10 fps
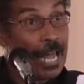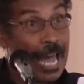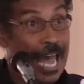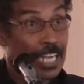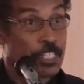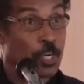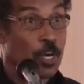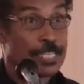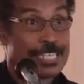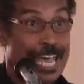And
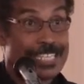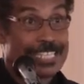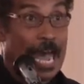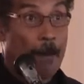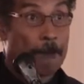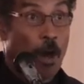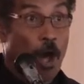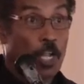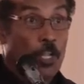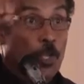Jones says that
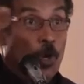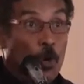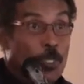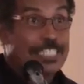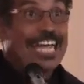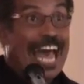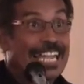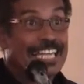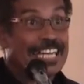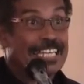Paul used that
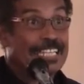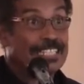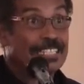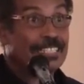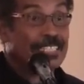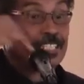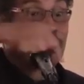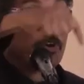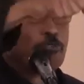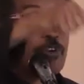line to
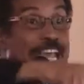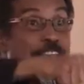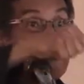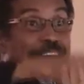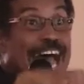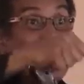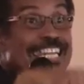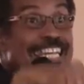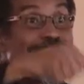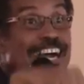arrive at
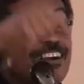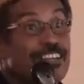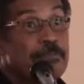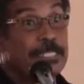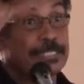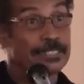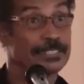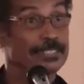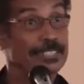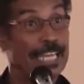this argument.
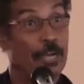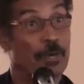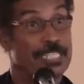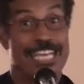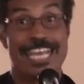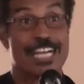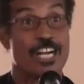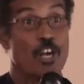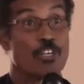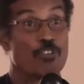It was
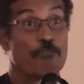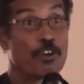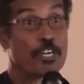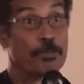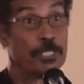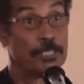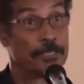incontrovertible.